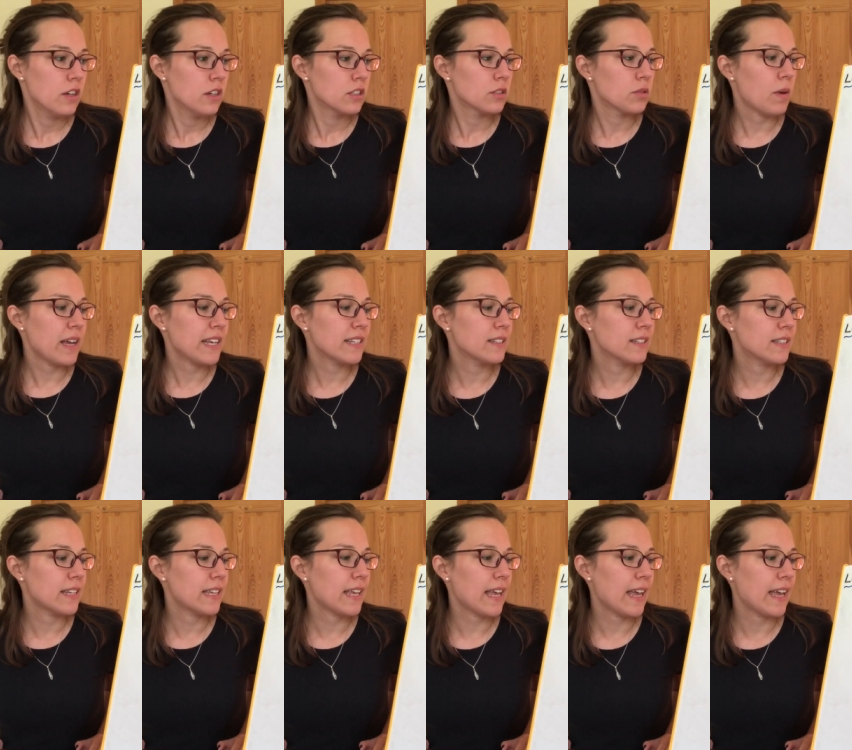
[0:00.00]
So I can
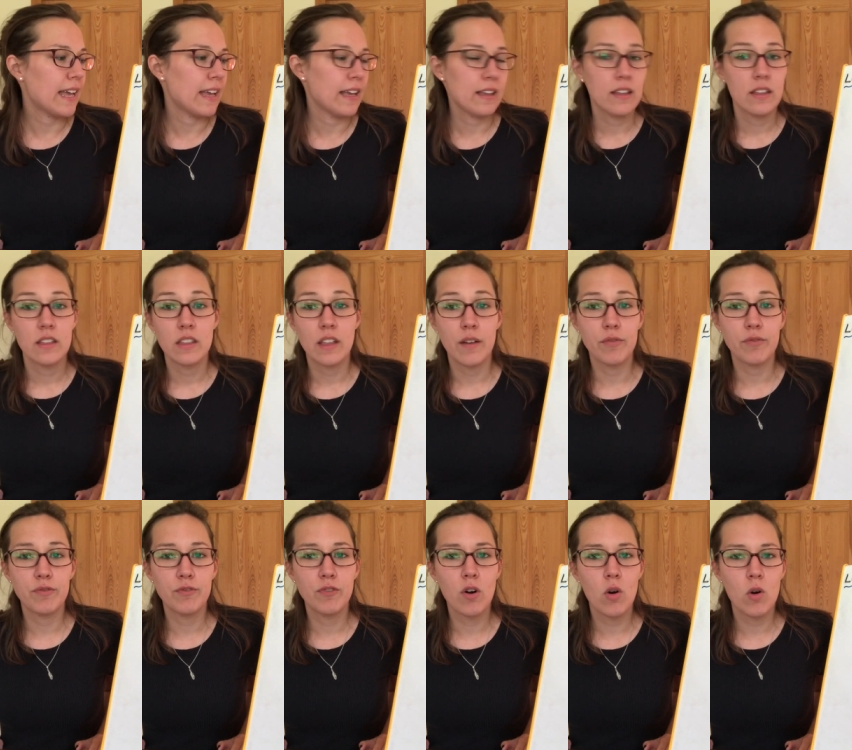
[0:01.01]
see here that
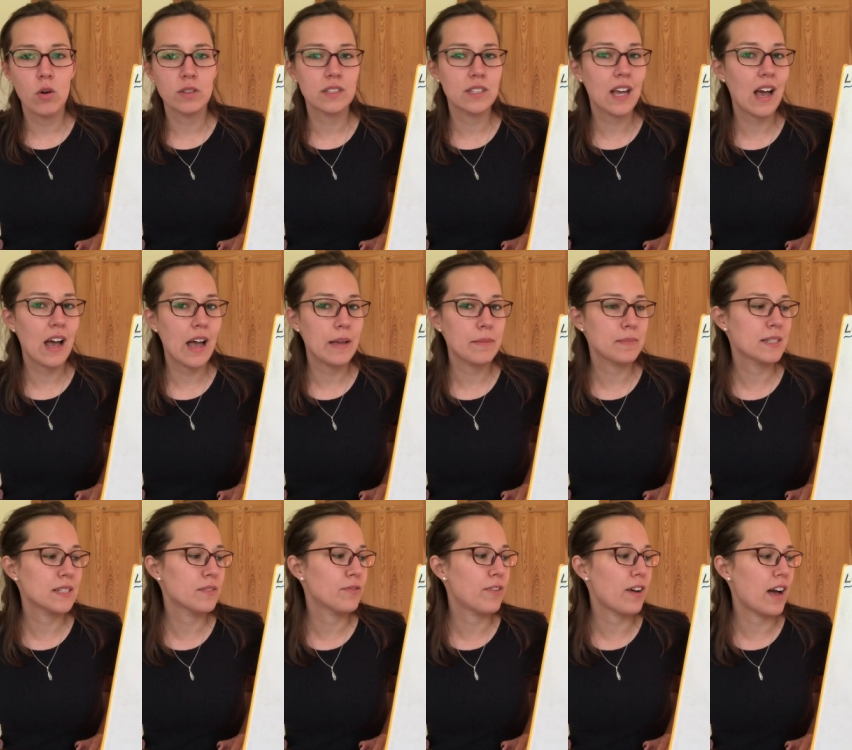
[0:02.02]
4 times
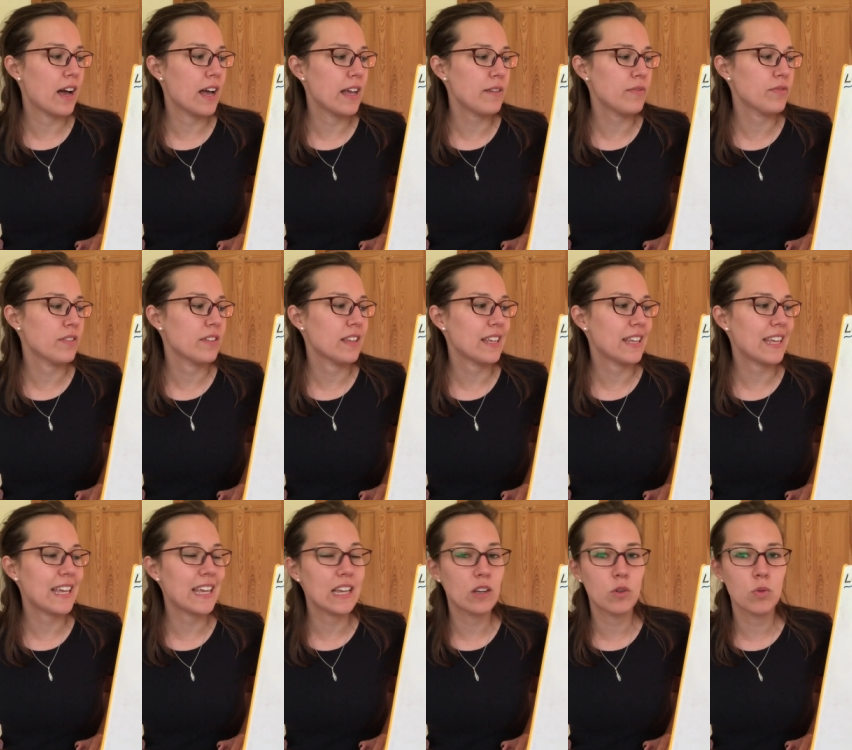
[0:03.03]
5
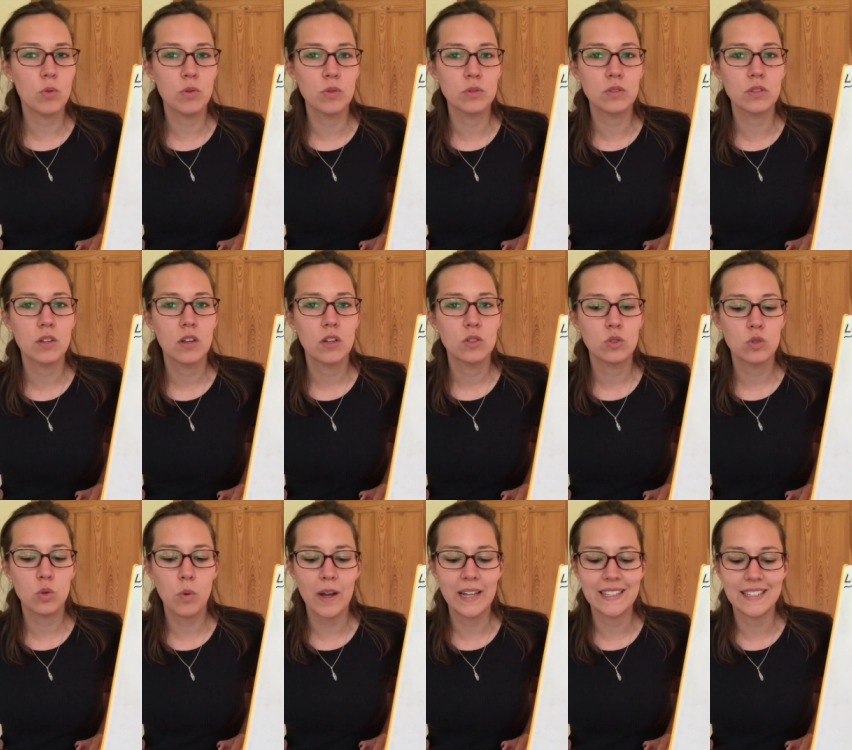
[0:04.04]
equals
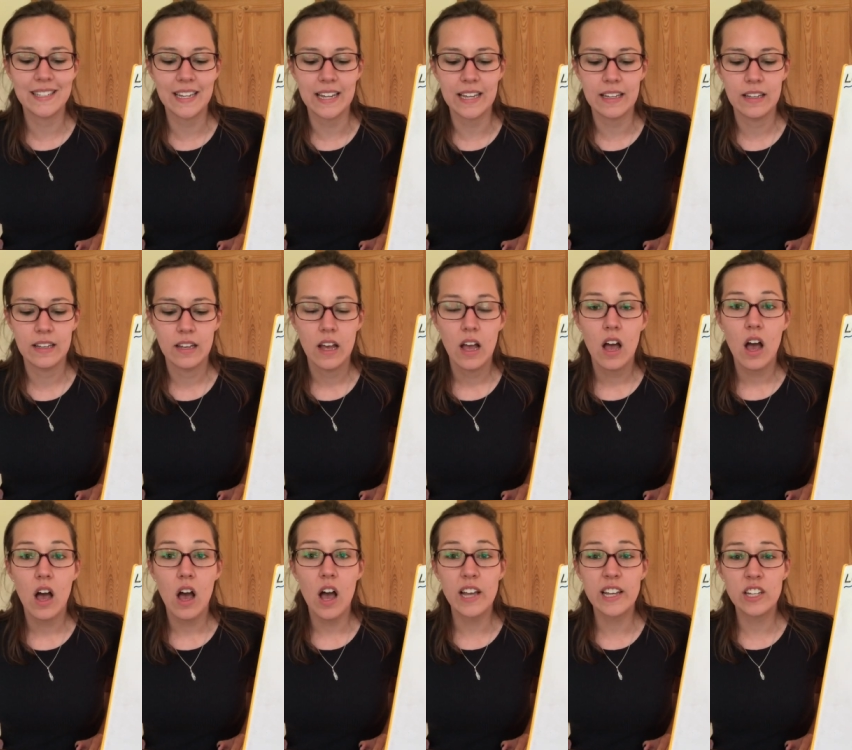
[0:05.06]
20.
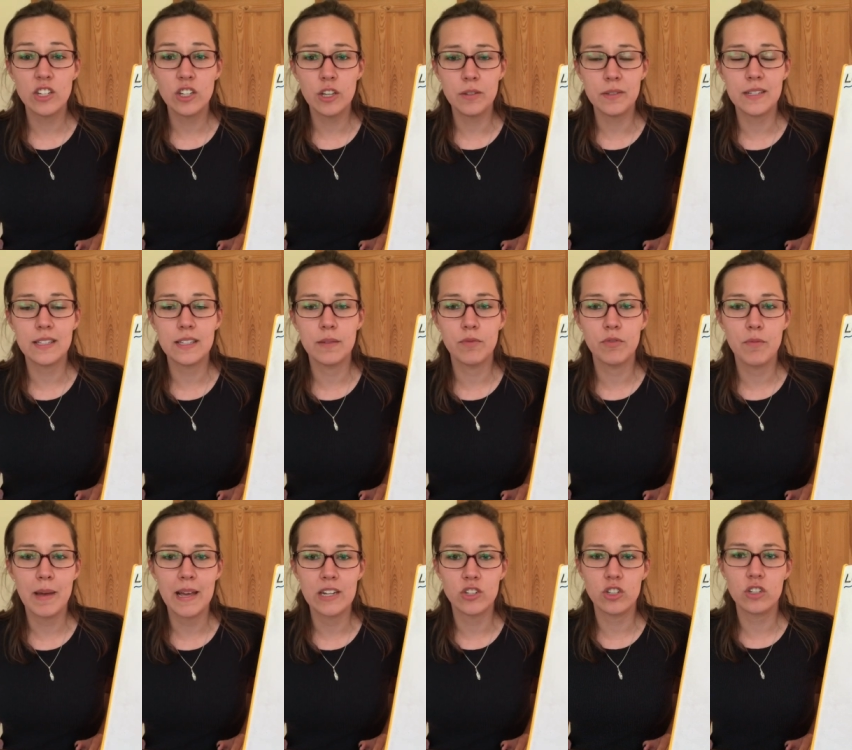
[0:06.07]
I can use this
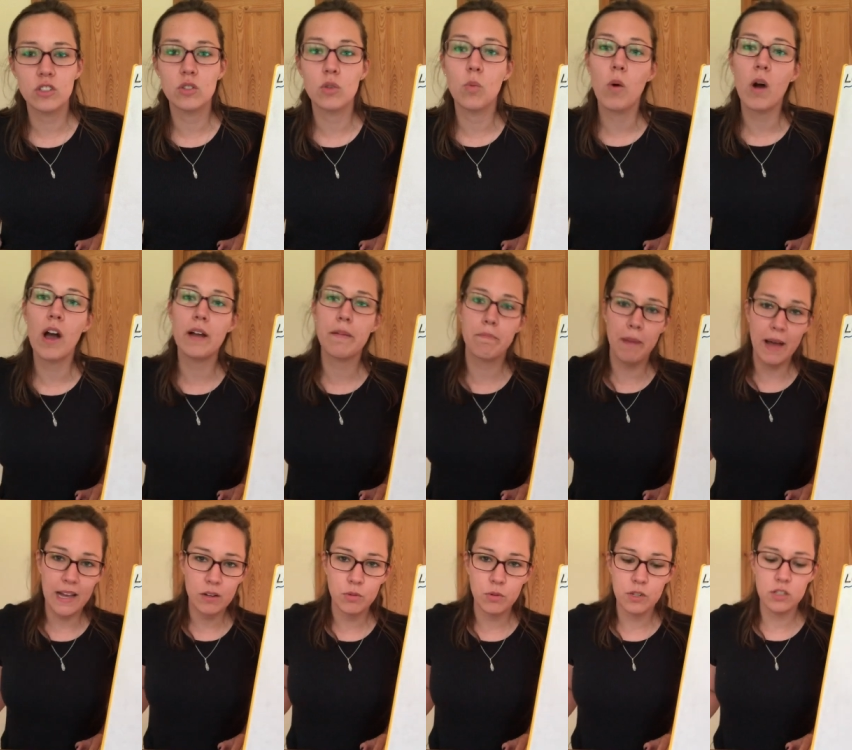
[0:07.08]
information to work
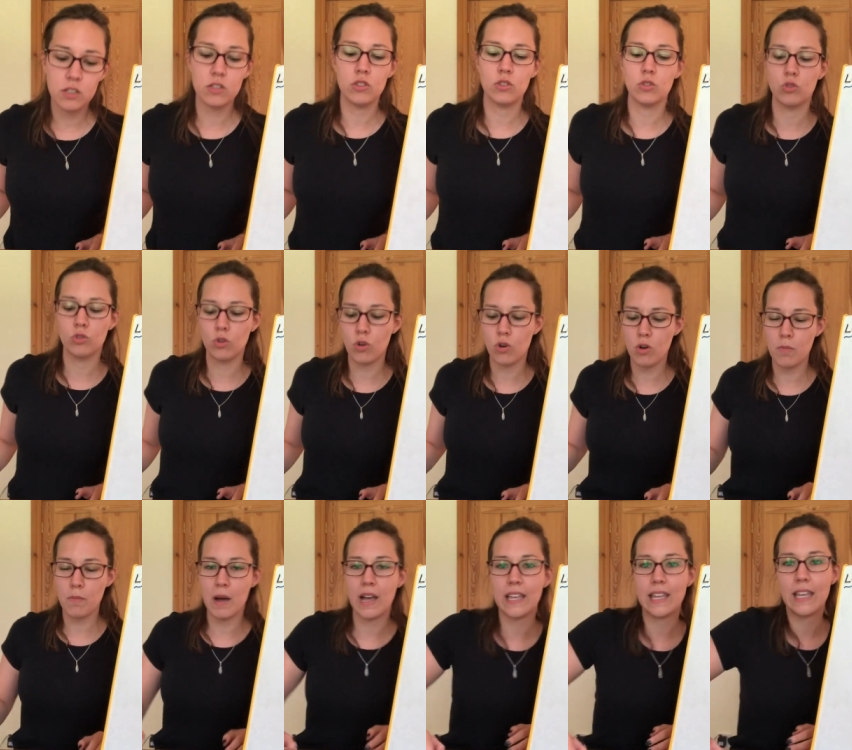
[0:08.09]
backwards to draw
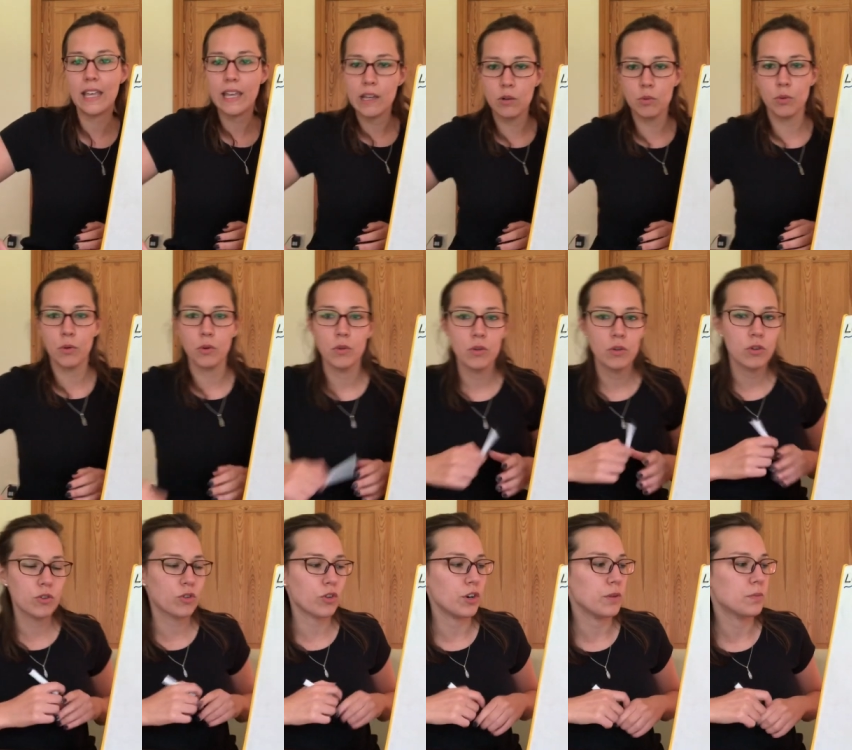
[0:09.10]
my equal
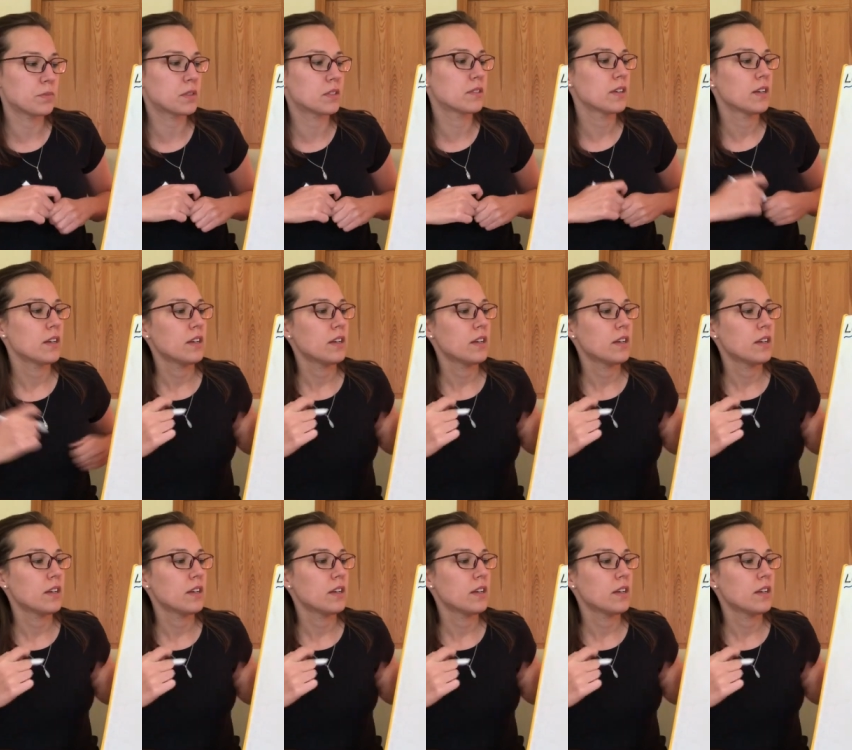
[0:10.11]
groups.